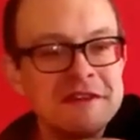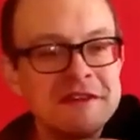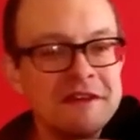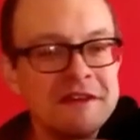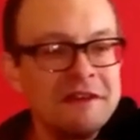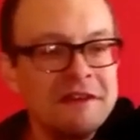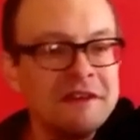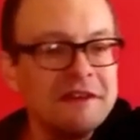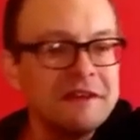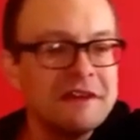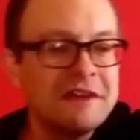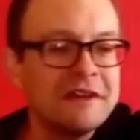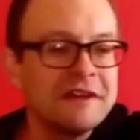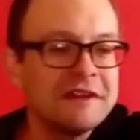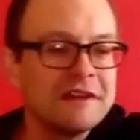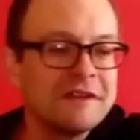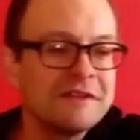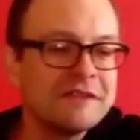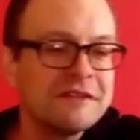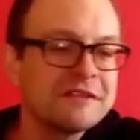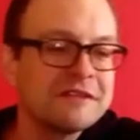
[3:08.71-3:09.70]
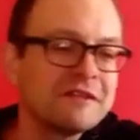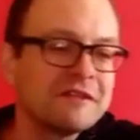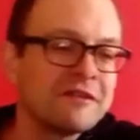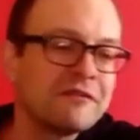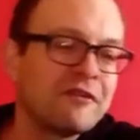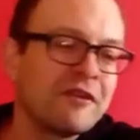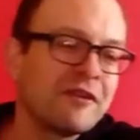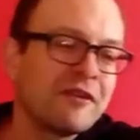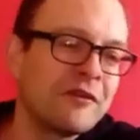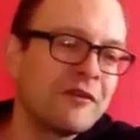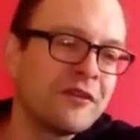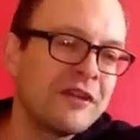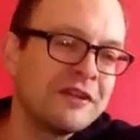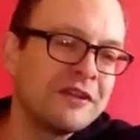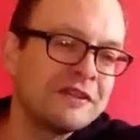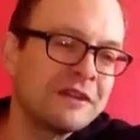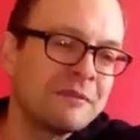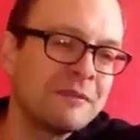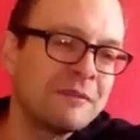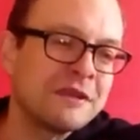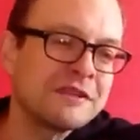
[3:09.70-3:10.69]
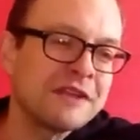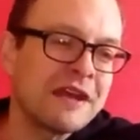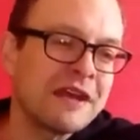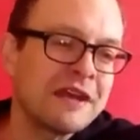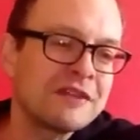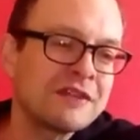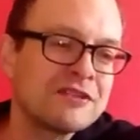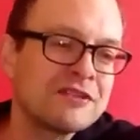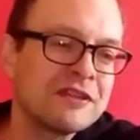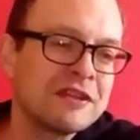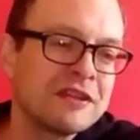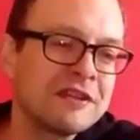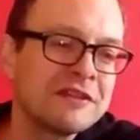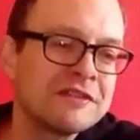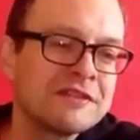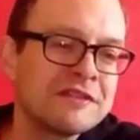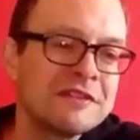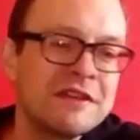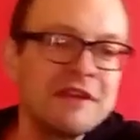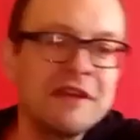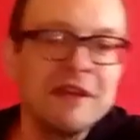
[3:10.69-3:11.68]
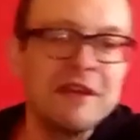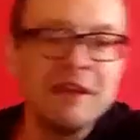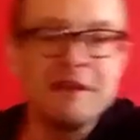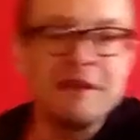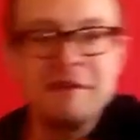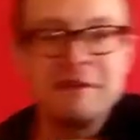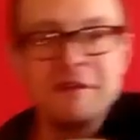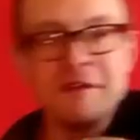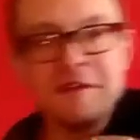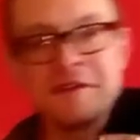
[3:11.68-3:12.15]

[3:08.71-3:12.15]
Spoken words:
It doesn't look very authentic, but it's actually the sea